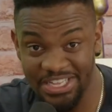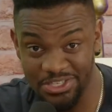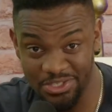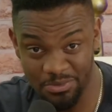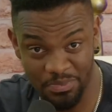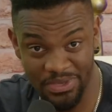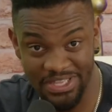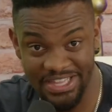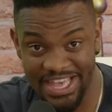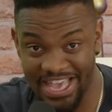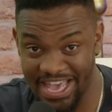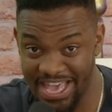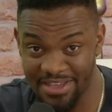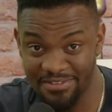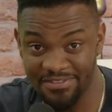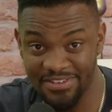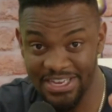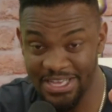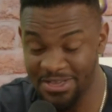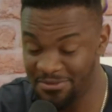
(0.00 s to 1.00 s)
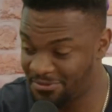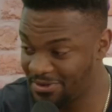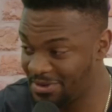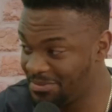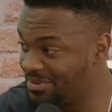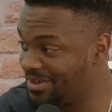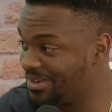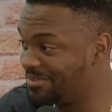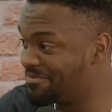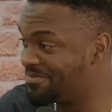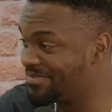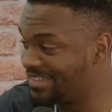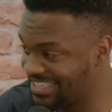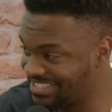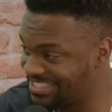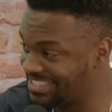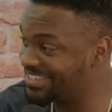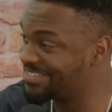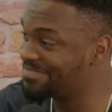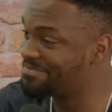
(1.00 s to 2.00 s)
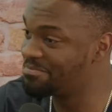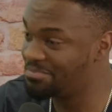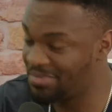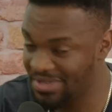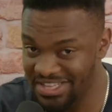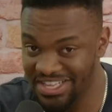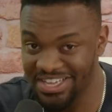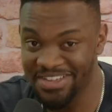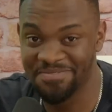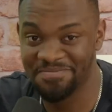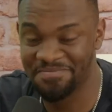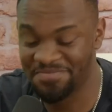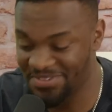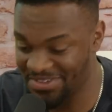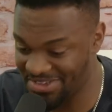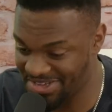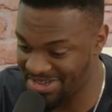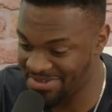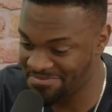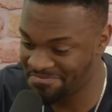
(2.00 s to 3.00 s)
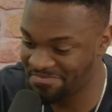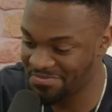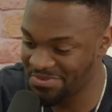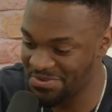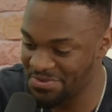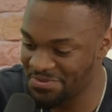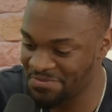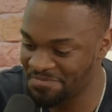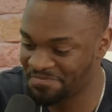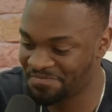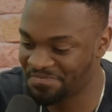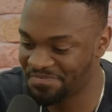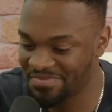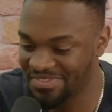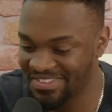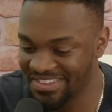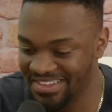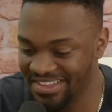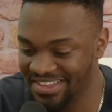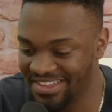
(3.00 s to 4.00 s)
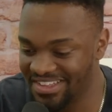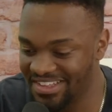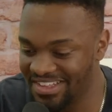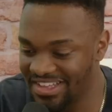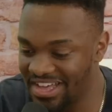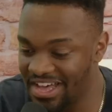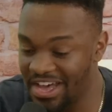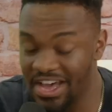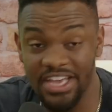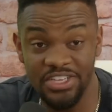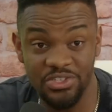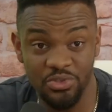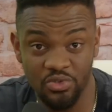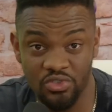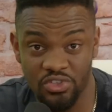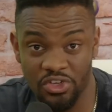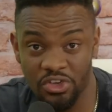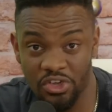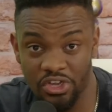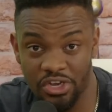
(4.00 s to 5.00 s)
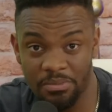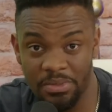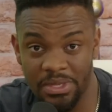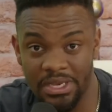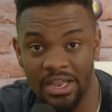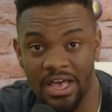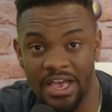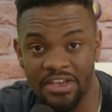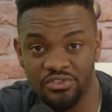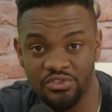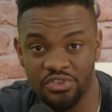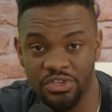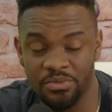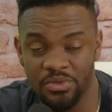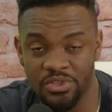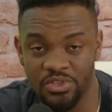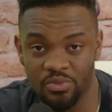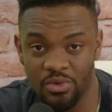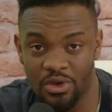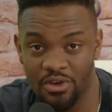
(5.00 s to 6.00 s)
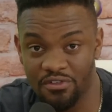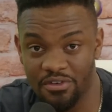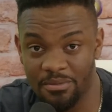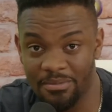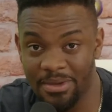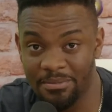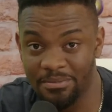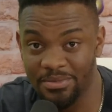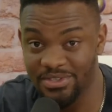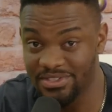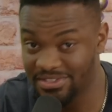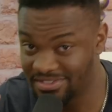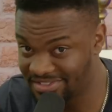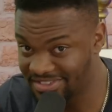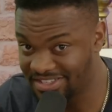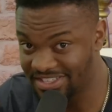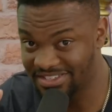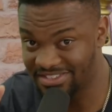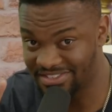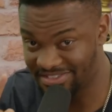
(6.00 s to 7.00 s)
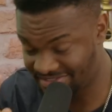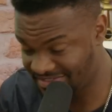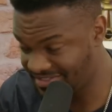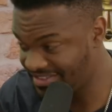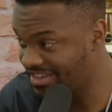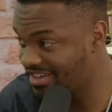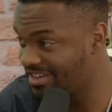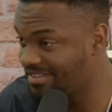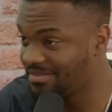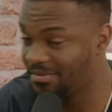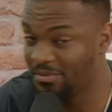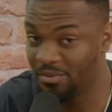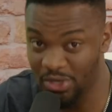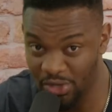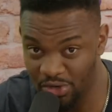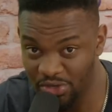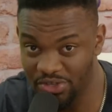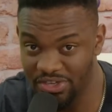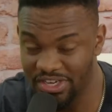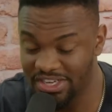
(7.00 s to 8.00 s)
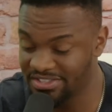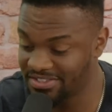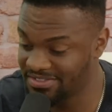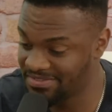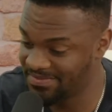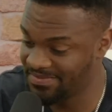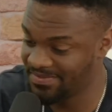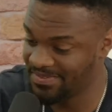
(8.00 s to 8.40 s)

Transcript: there. Just be there. Averley, 3 p.m. That's it. Be there. Okay, cool. It's also going to be live streams as well for members. We got you guys.